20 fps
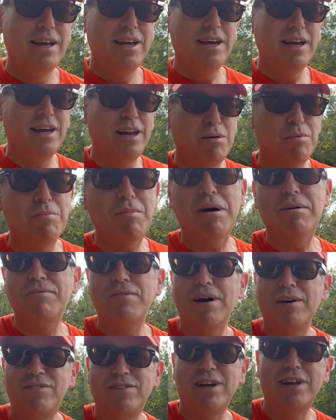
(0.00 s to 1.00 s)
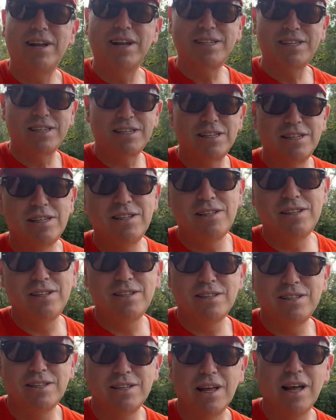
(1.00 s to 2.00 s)
and I'm about 5'10. That's
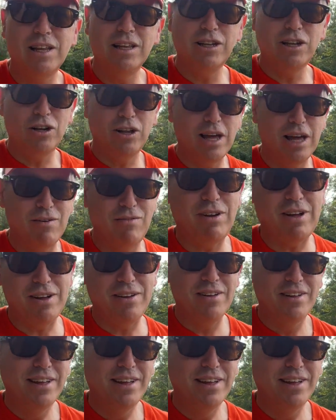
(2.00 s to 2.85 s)
a little heavy.